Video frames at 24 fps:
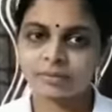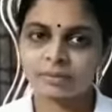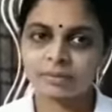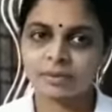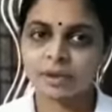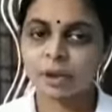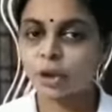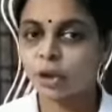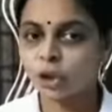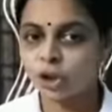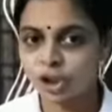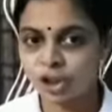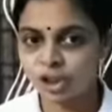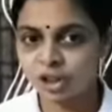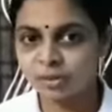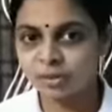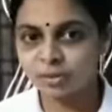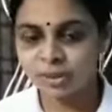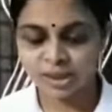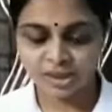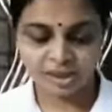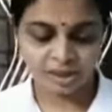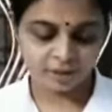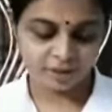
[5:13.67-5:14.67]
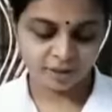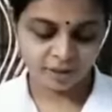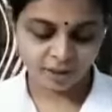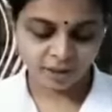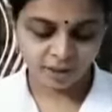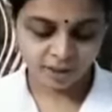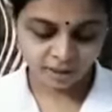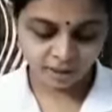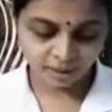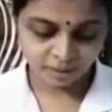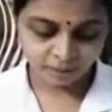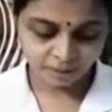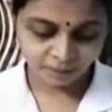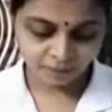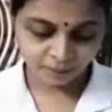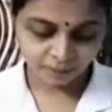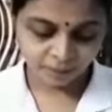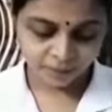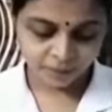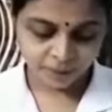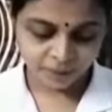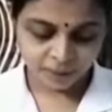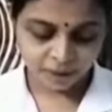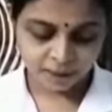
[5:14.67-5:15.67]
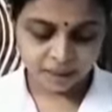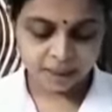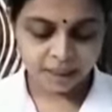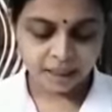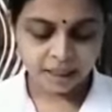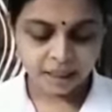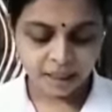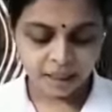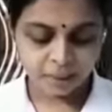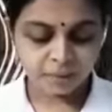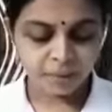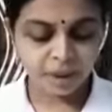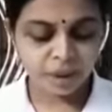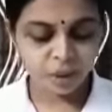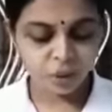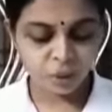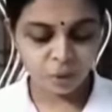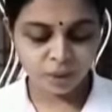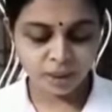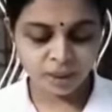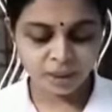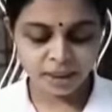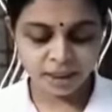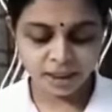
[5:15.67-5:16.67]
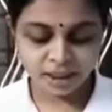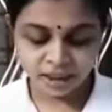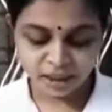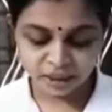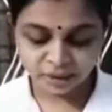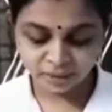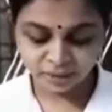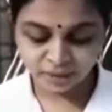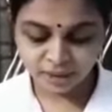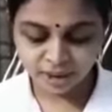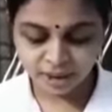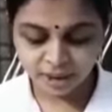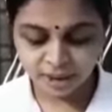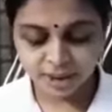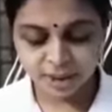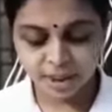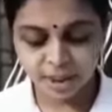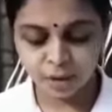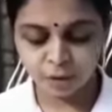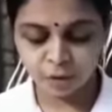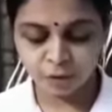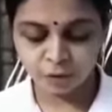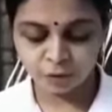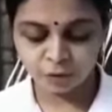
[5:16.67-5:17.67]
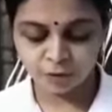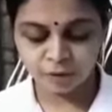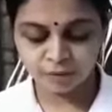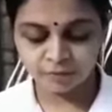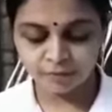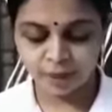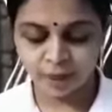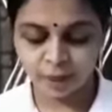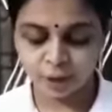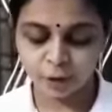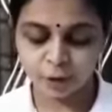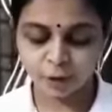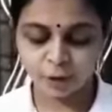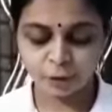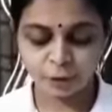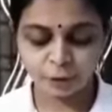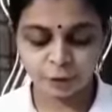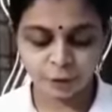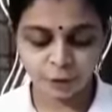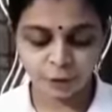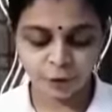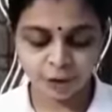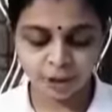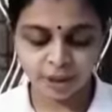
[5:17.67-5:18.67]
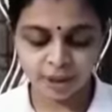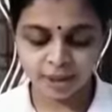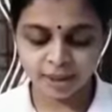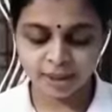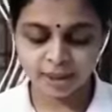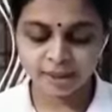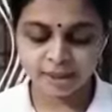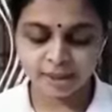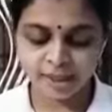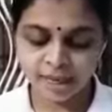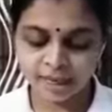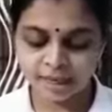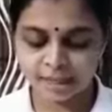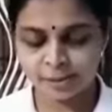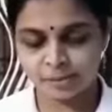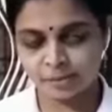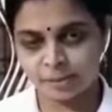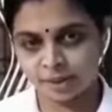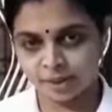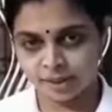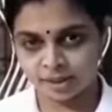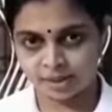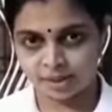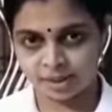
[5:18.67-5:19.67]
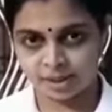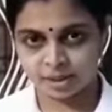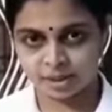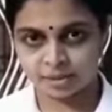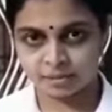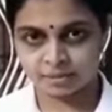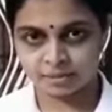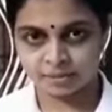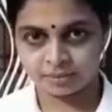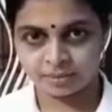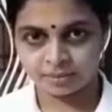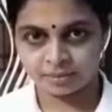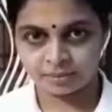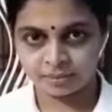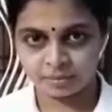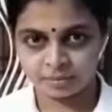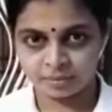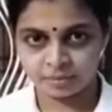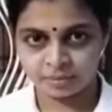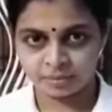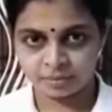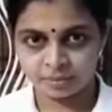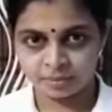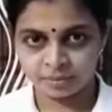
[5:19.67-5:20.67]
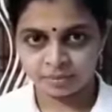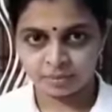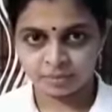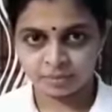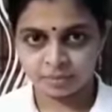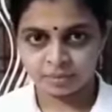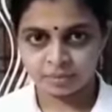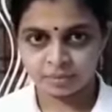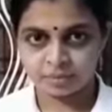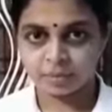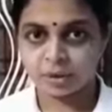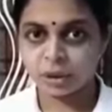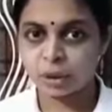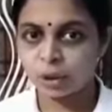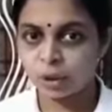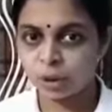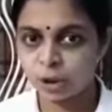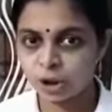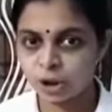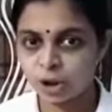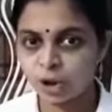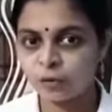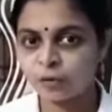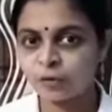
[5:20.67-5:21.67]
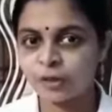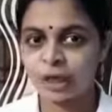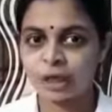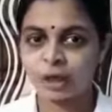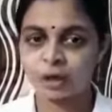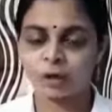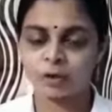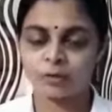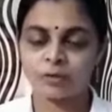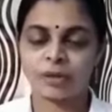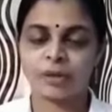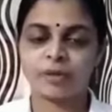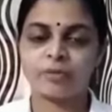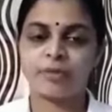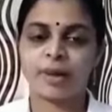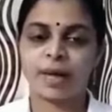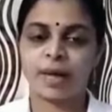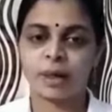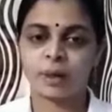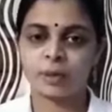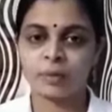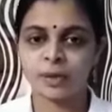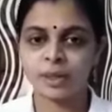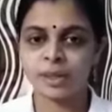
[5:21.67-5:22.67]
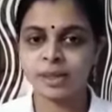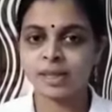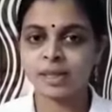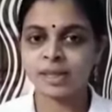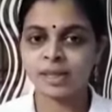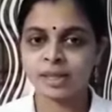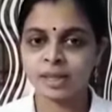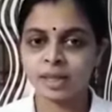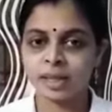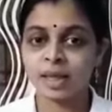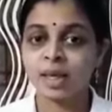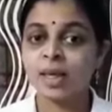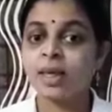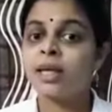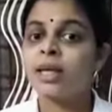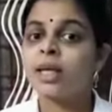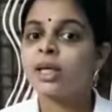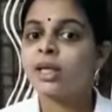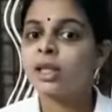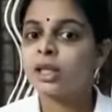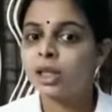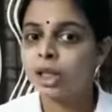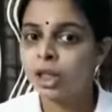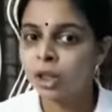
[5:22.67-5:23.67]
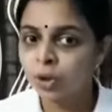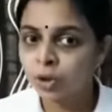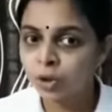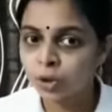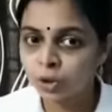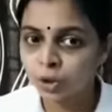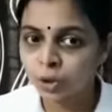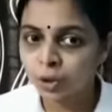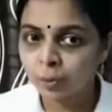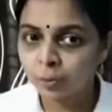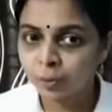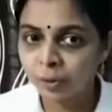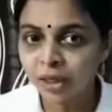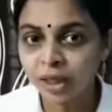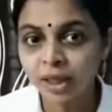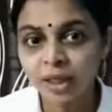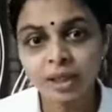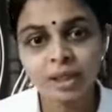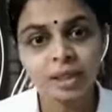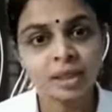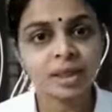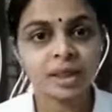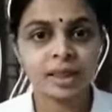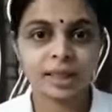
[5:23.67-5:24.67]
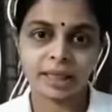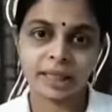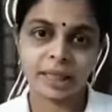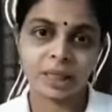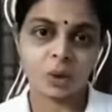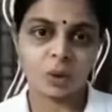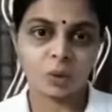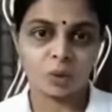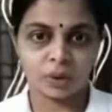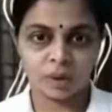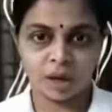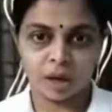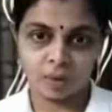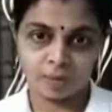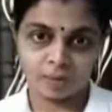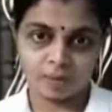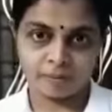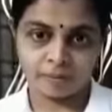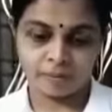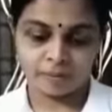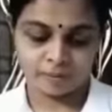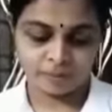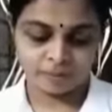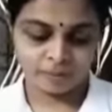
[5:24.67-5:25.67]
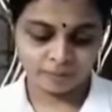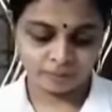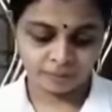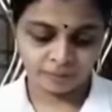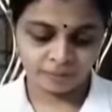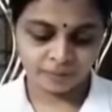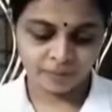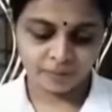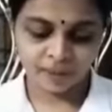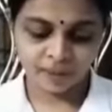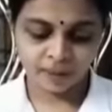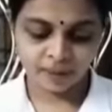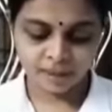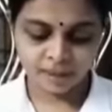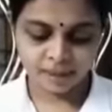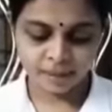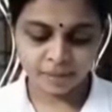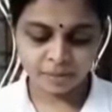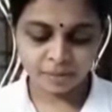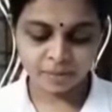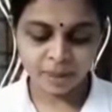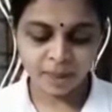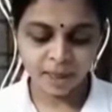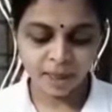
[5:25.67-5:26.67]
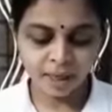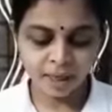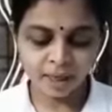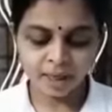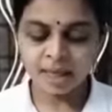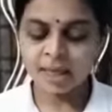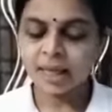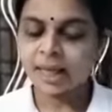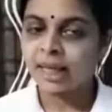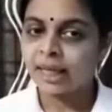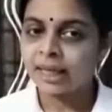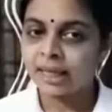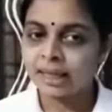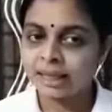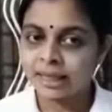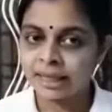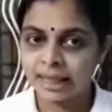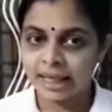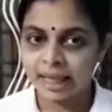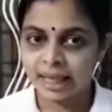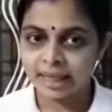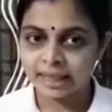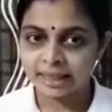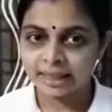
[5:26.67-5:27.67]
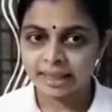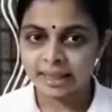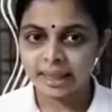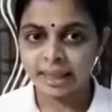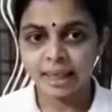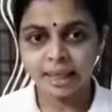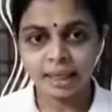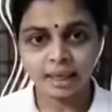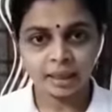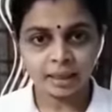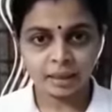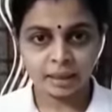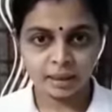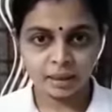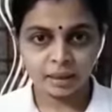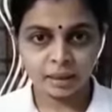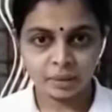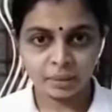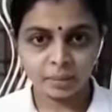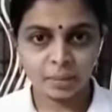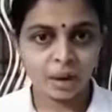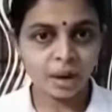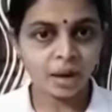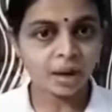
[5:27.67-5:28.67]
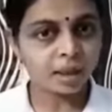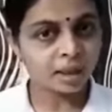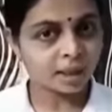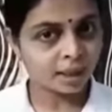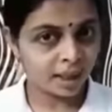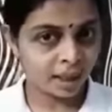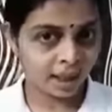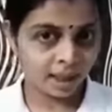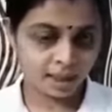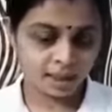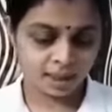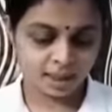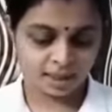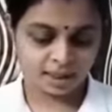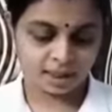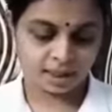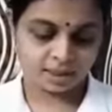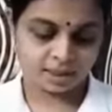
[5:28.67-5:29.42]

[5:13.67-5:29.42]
Question number 7. Name the unit in which the calorific value of fuel is expressed. The unit of calorific value is kilojoule per kilogram. Its symbol kj by kg.